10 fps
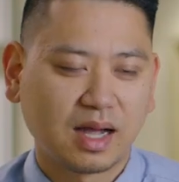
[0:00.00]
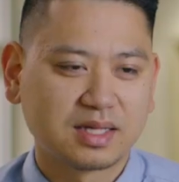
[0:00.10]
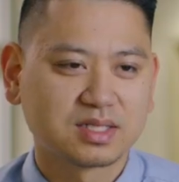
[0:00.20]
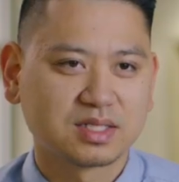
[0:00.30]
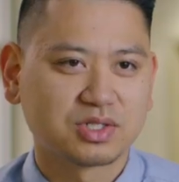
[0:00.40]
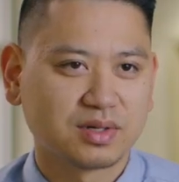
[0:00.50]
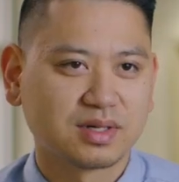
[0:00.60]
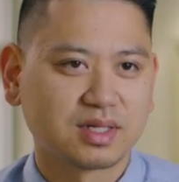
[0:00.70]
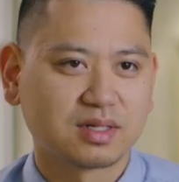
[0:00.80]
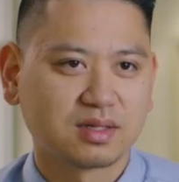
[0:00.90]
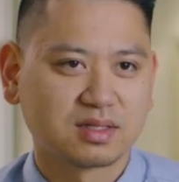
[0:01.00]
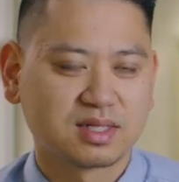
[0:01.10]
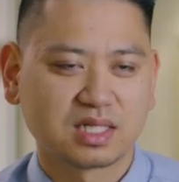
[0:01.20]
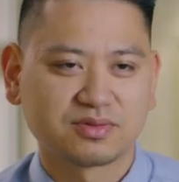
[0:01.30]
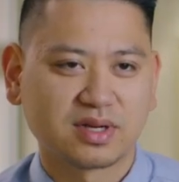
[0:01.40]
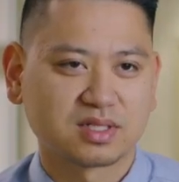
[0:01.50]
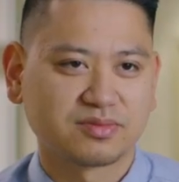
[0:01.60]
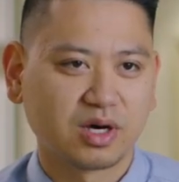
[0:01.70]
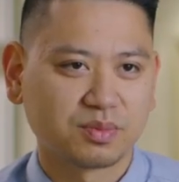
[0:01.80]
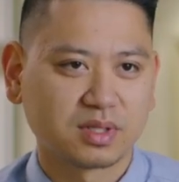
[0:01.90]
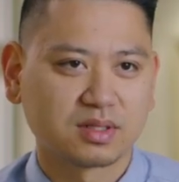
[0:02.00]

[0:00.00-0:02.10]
I just enjoy the satisfaction of helping